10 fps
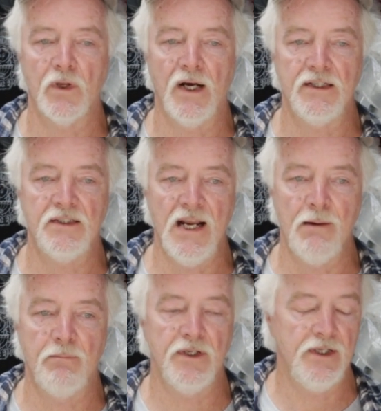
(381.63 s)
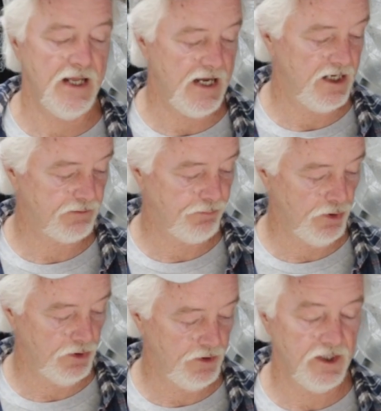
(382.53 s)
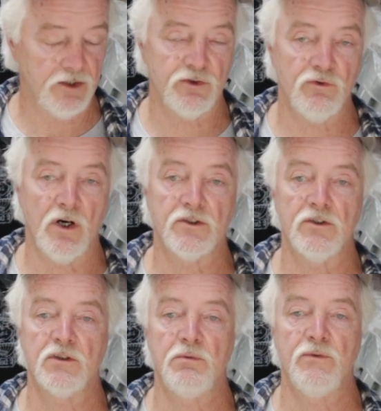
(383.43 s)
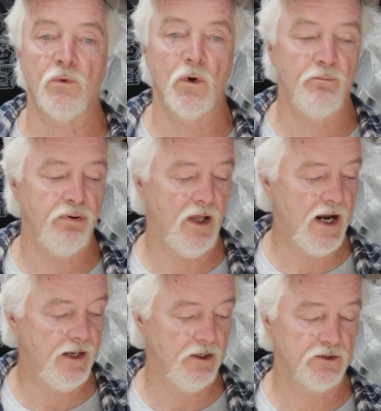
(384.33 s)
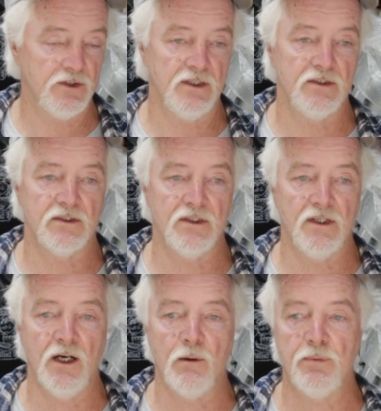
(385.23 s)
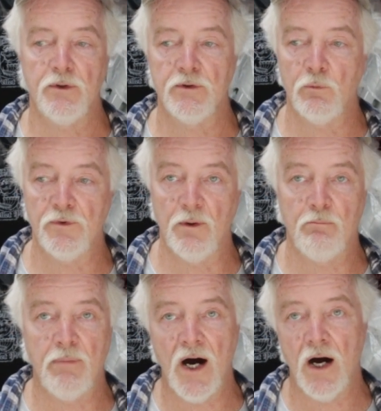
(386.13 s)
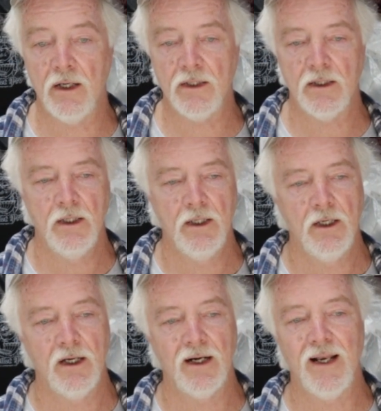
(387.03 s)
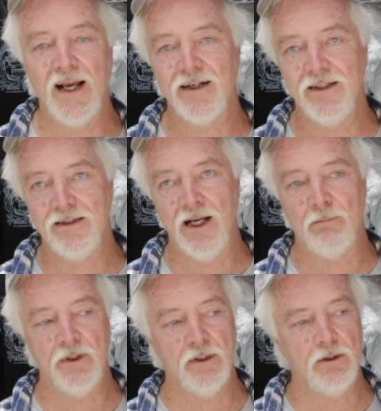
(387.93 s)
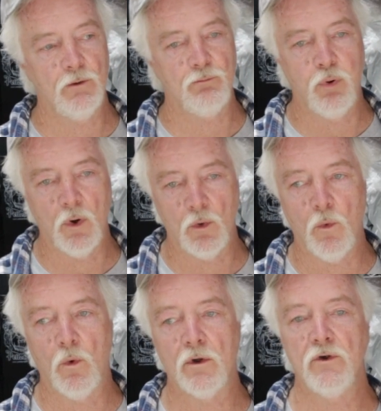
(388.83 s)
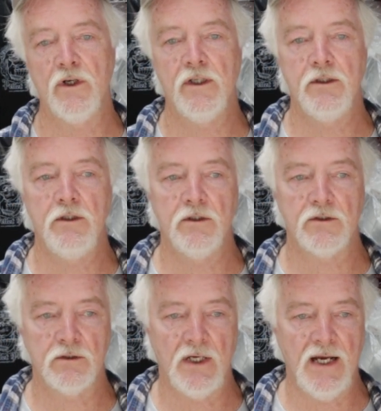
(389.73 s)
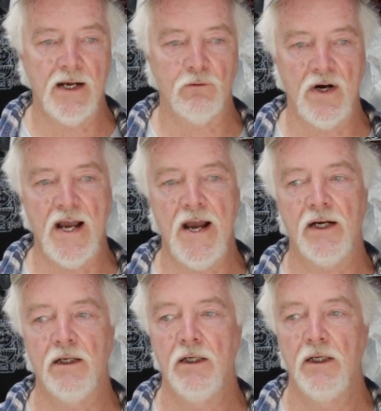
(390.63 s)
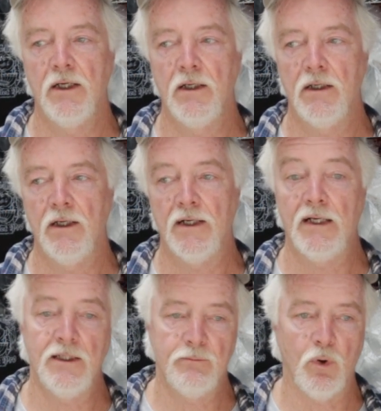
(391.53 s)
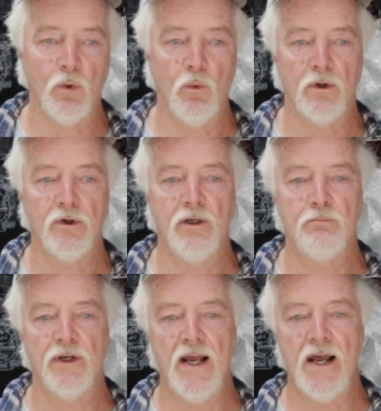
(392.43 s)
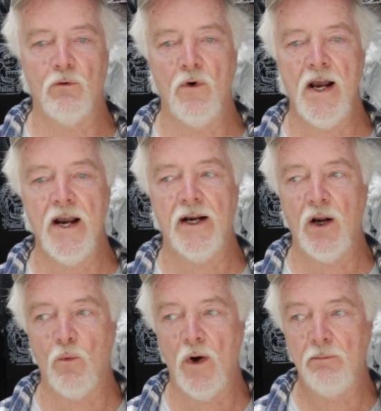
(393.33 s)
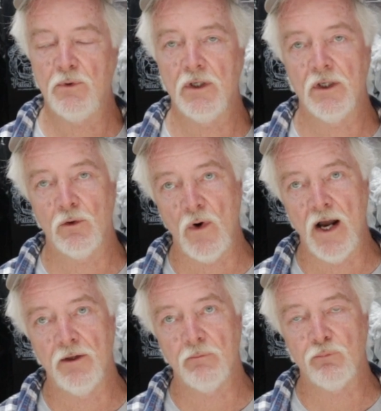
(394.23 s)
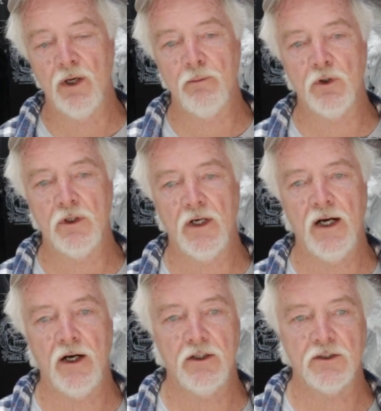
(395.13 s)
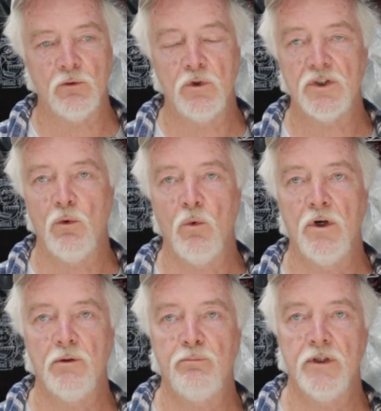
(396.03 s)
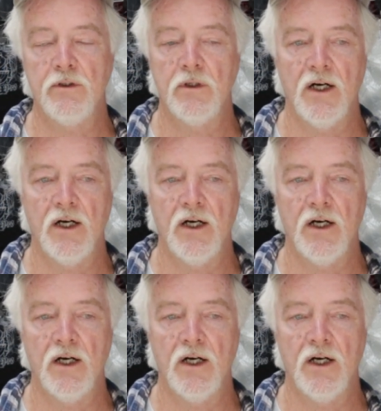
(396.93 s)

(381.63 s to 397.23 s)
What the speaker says: I dampened it as per the instructions before applying this. That's to help with the bond. Lightly dampen it. You don't pour water in it. I had a rag, and I did pour water in it, but I had a rag and I wiped it around the perimeter and the areas in which I wanted to put